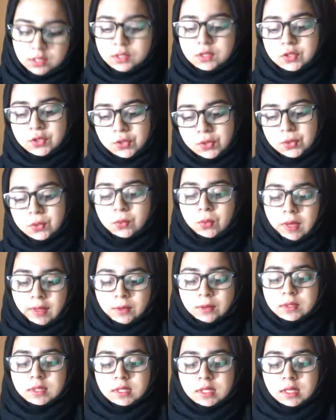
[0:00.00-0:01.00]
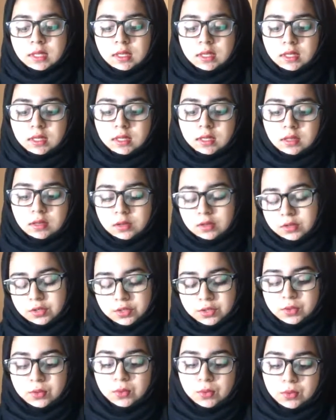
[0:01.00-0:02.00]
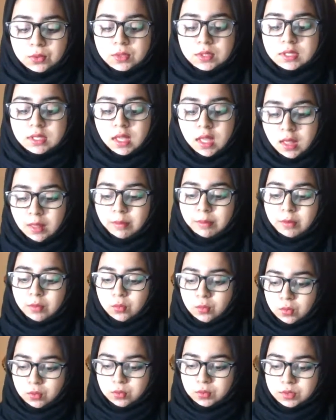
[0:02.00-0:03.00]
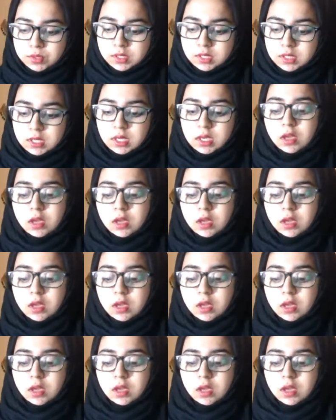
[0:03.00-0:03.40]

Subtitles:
do wounds help wounds,